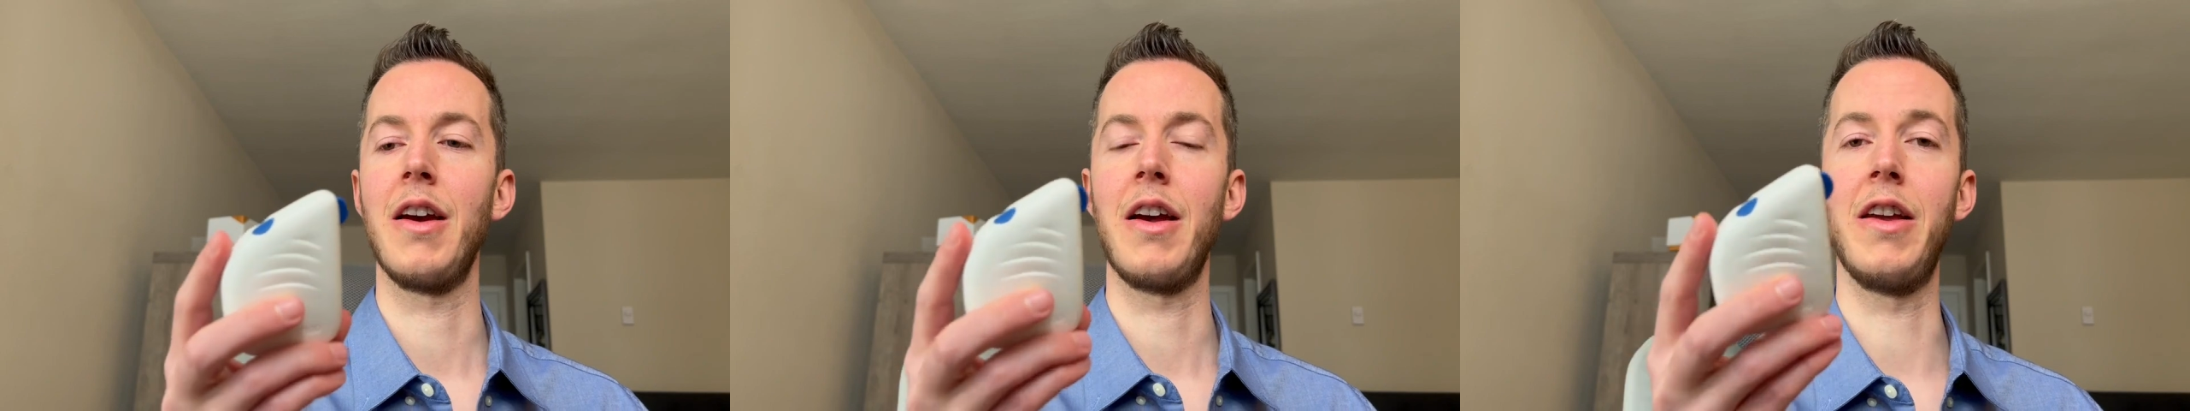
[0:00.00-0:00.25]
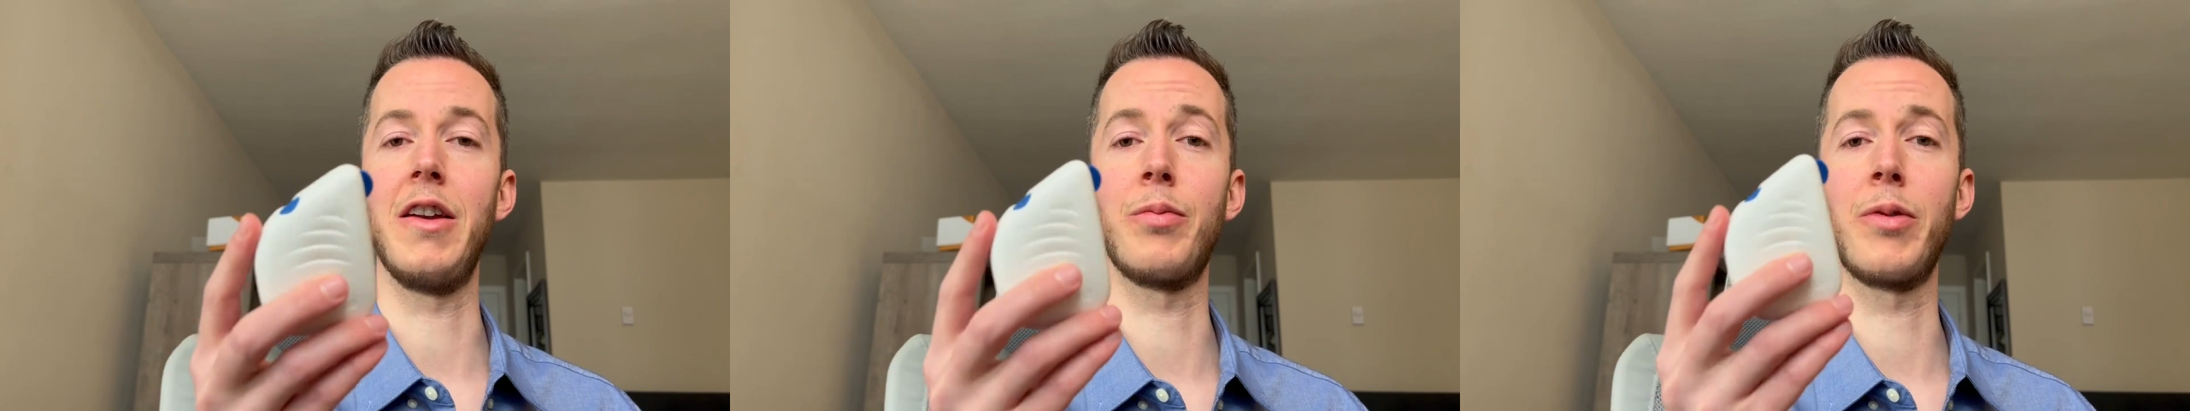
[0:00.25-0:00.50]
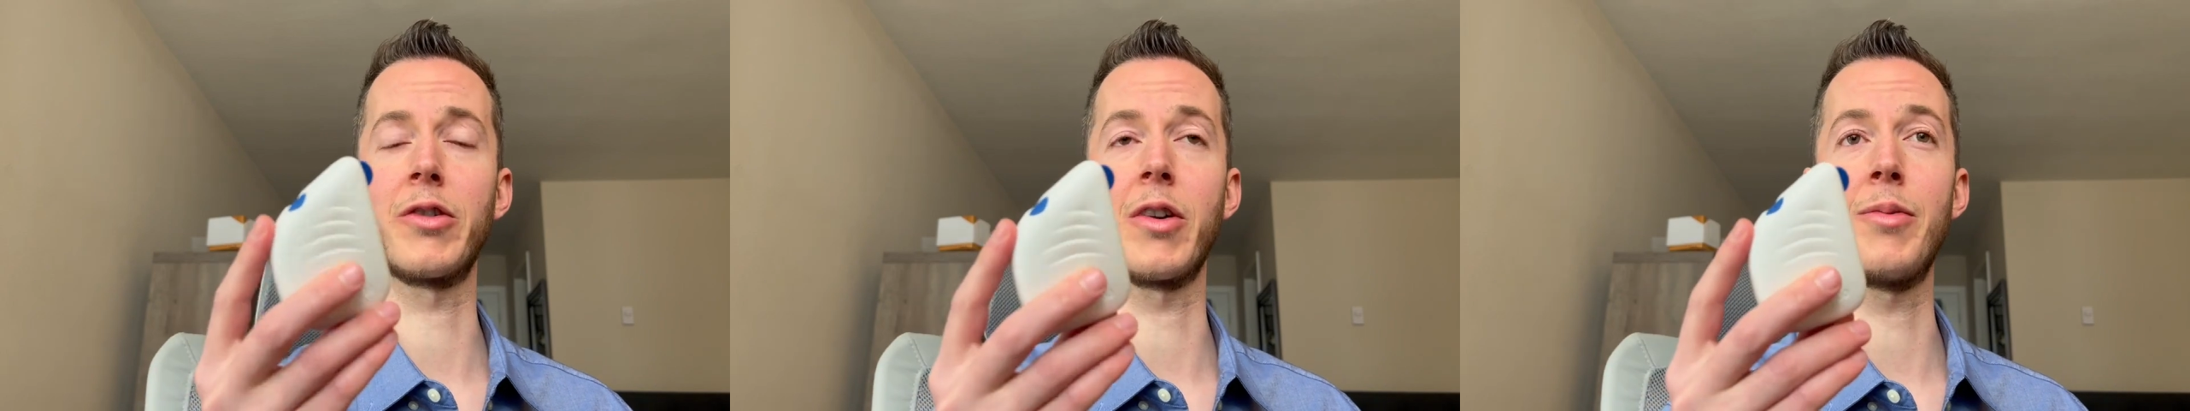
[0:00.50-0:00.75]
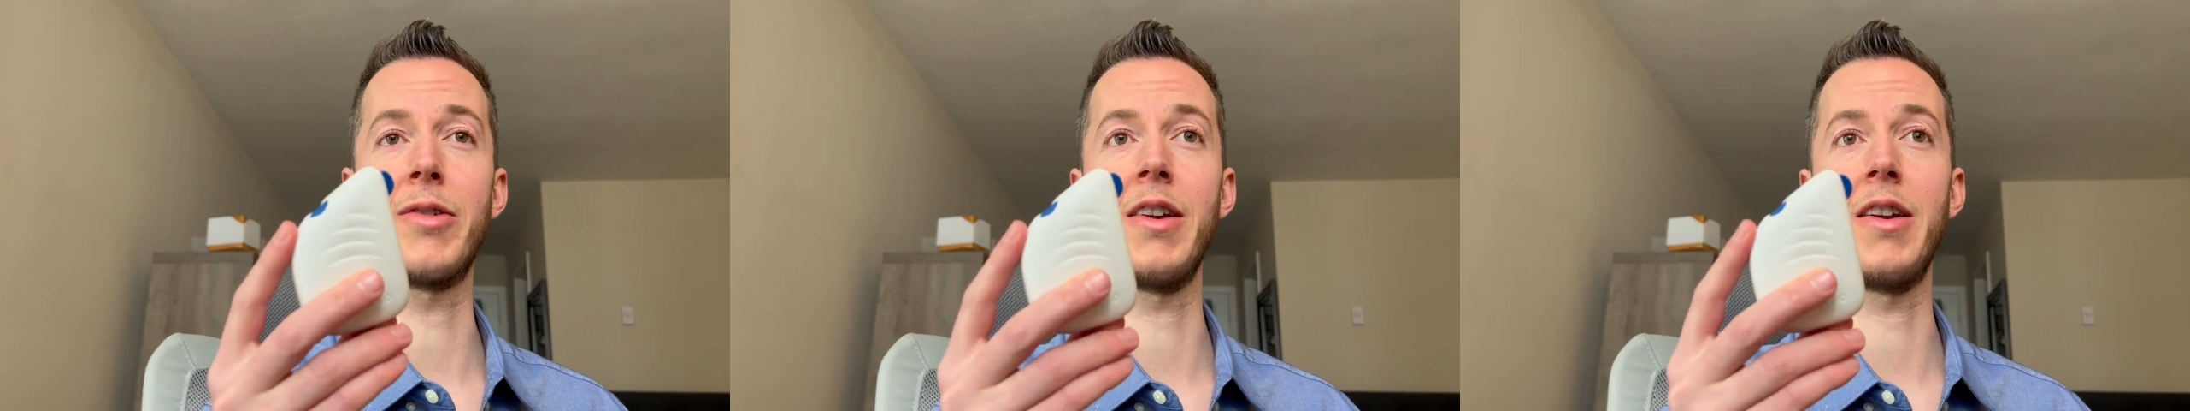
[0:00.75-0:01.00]
It is
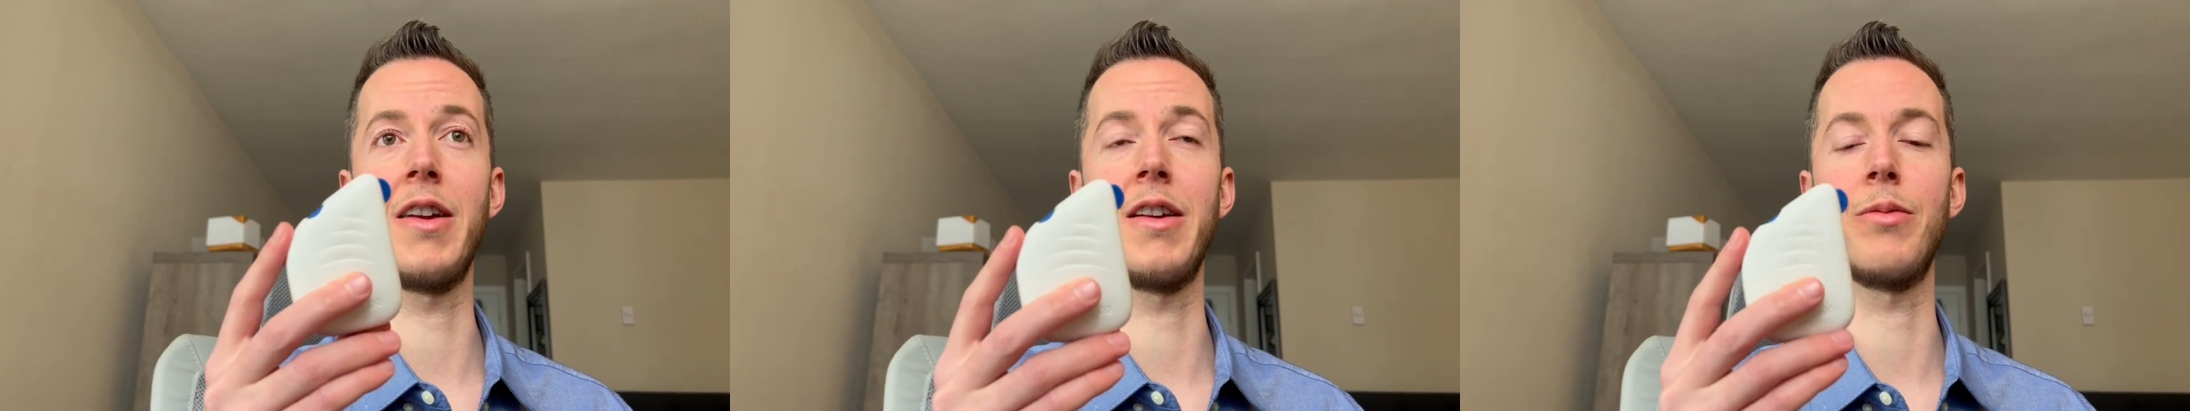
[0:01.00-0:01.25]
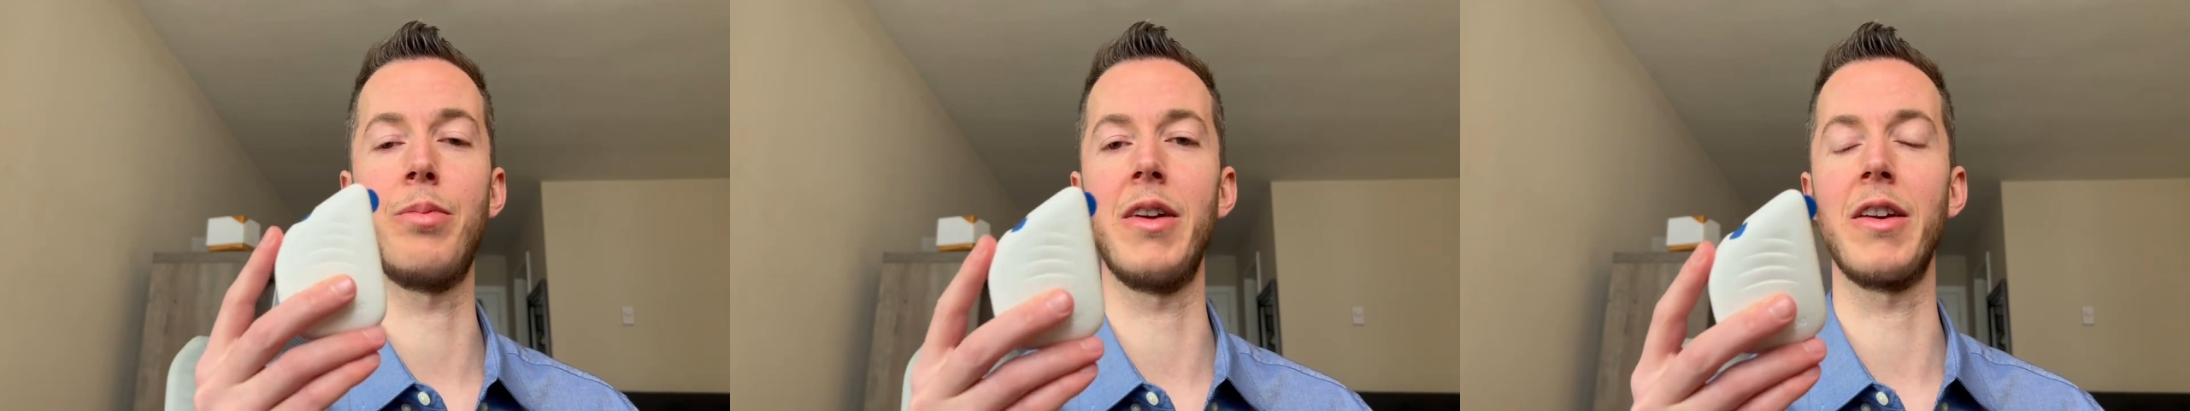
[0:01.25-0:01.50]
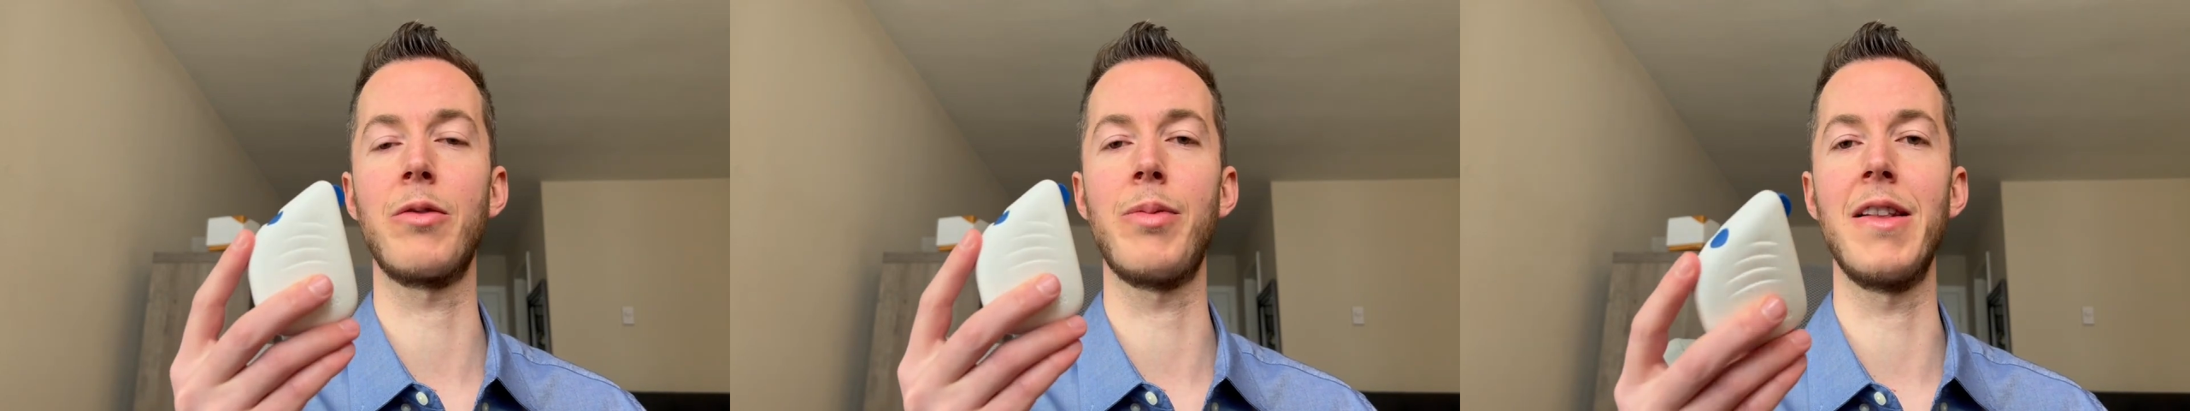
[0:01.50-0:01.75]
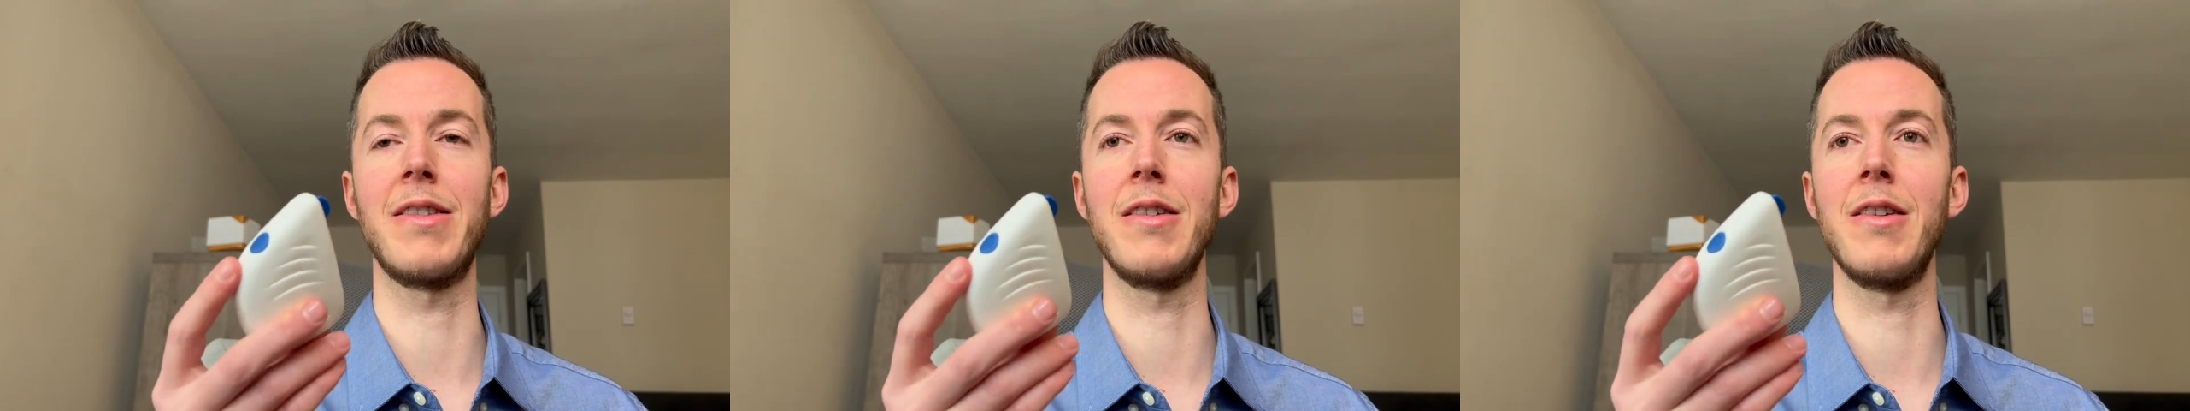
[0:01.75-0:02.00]
prescription and it's a bit
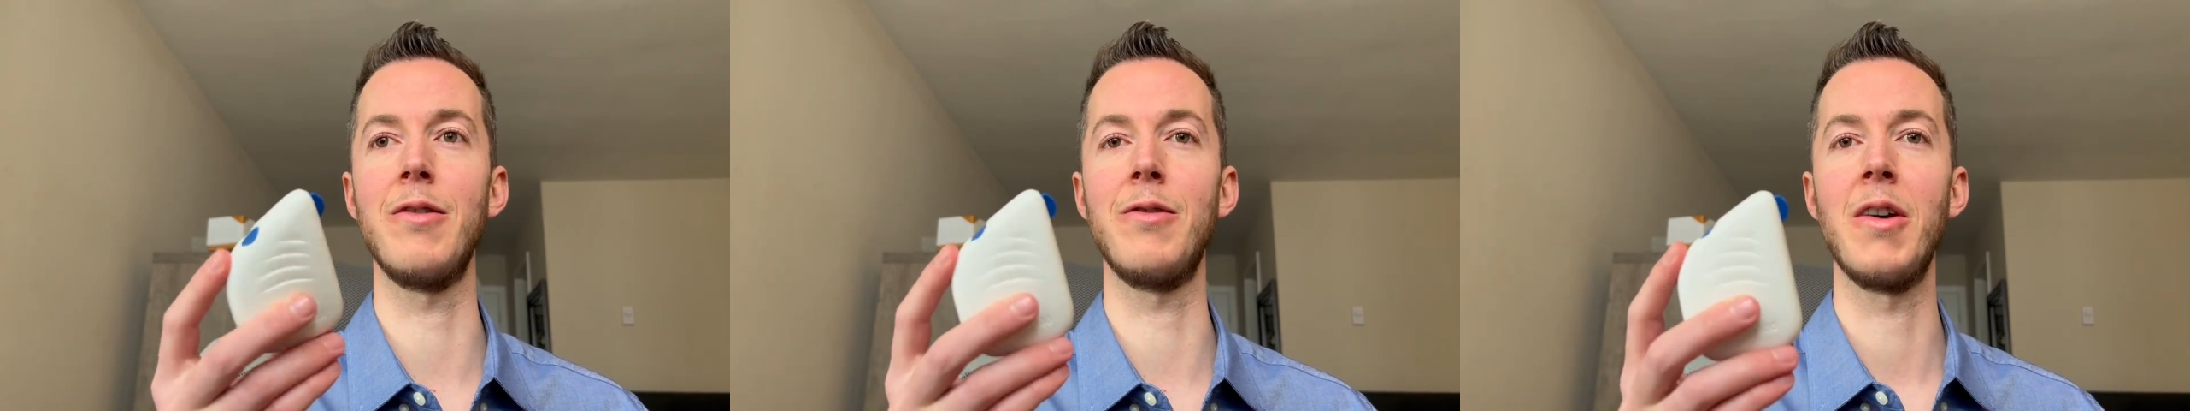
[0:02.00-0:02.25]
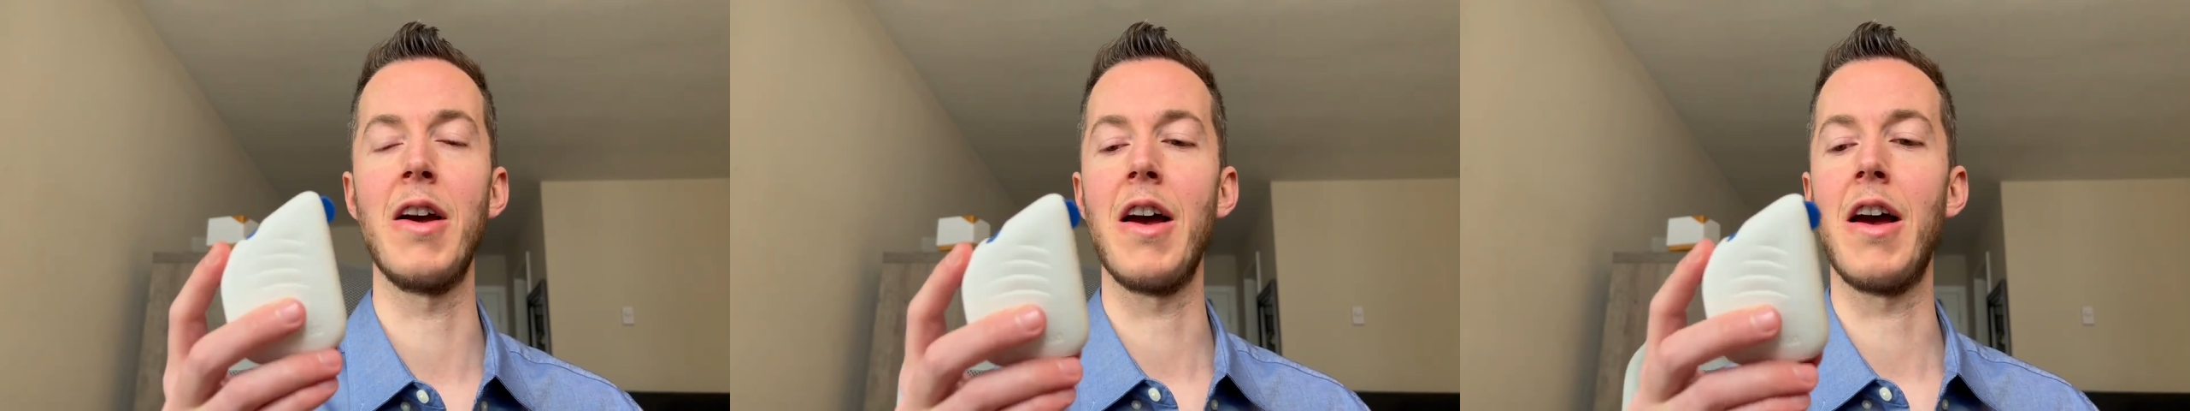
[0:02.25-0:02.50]
expensive.